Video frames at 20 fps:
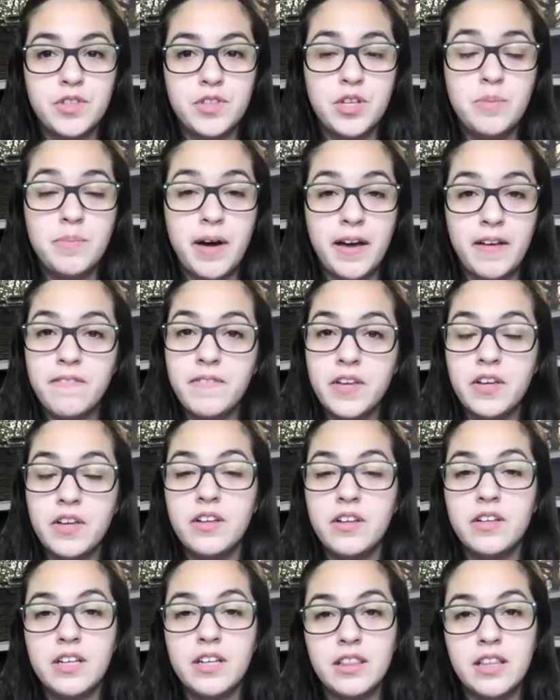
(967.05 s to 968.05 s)
You might
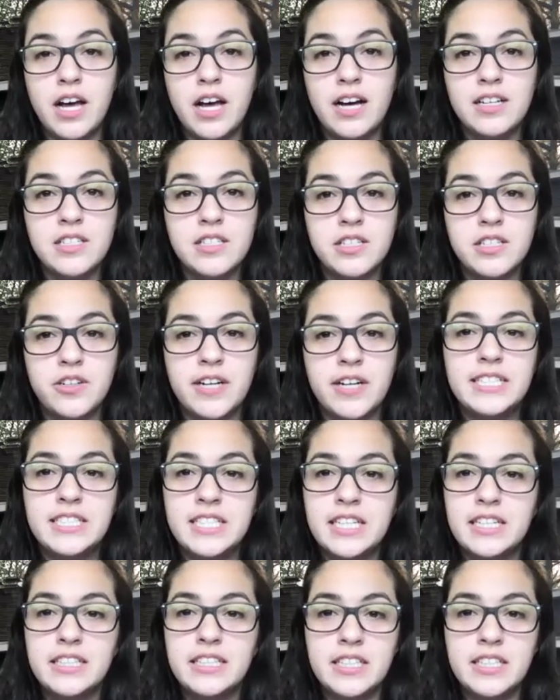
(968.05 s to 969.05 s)
feel a loss in your
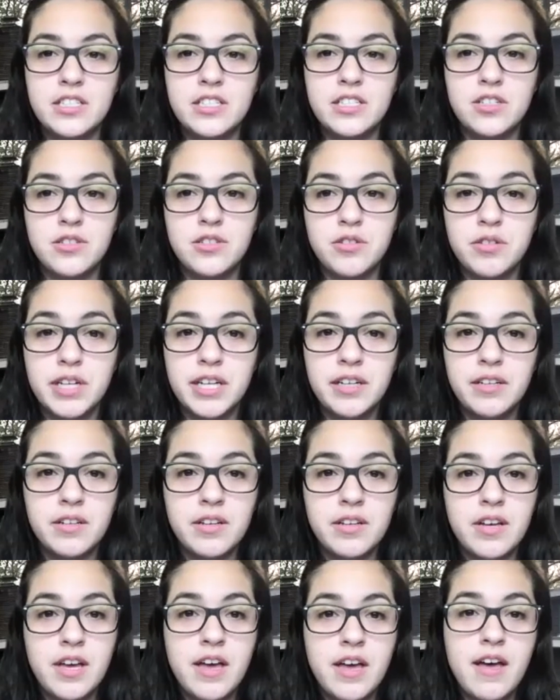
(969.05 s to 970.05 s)
identity as a student,
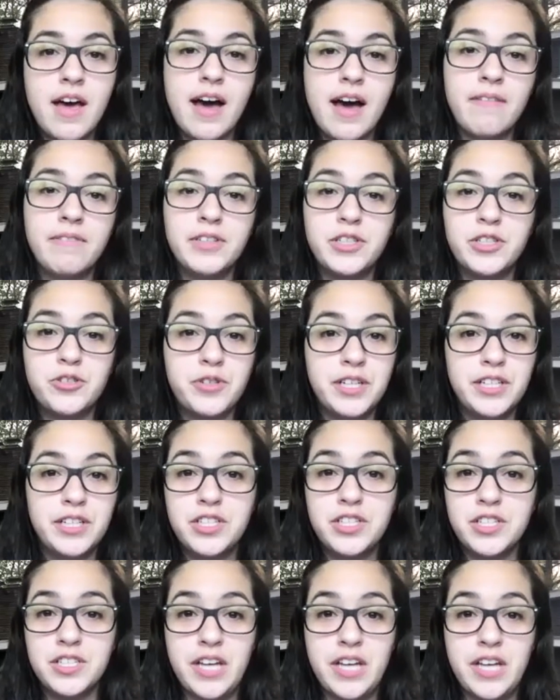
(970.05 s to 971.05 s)
have a strange
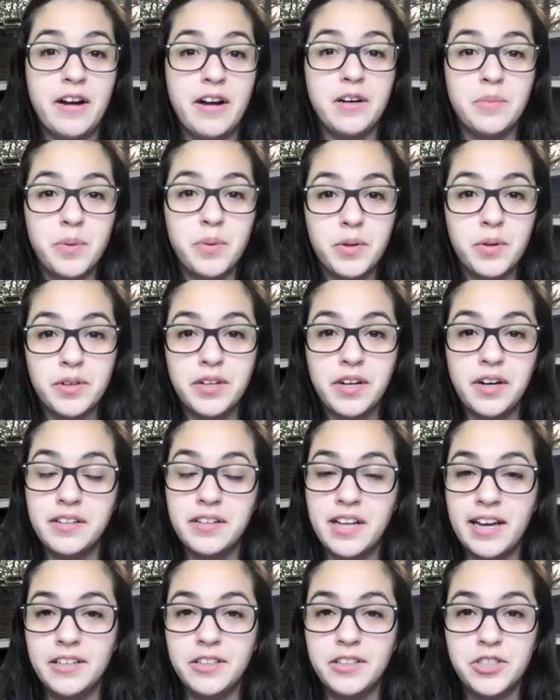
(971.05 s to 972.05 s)
desire to pull an
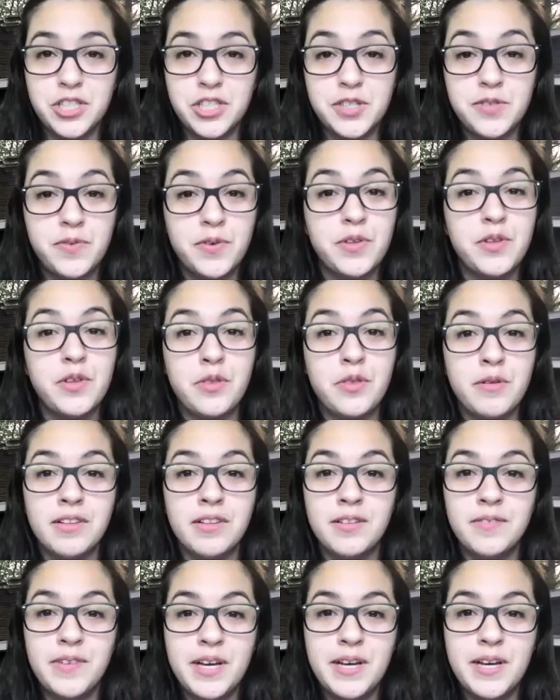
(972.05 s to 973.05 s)
all-nighter just for the
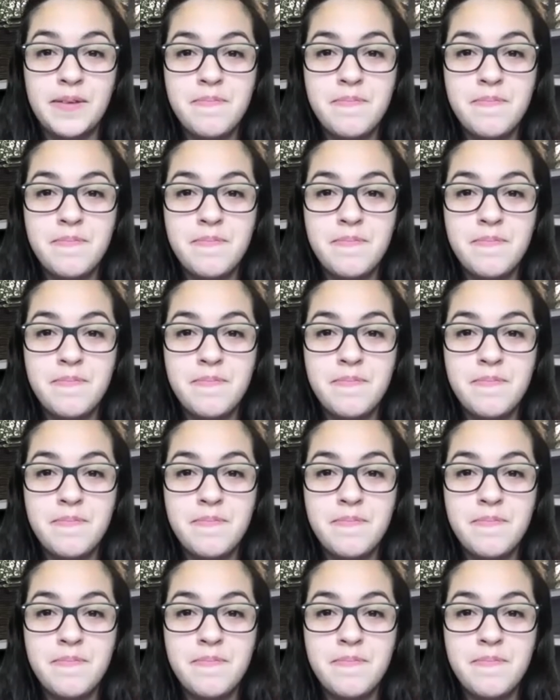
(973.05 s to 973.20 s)
thrill of it,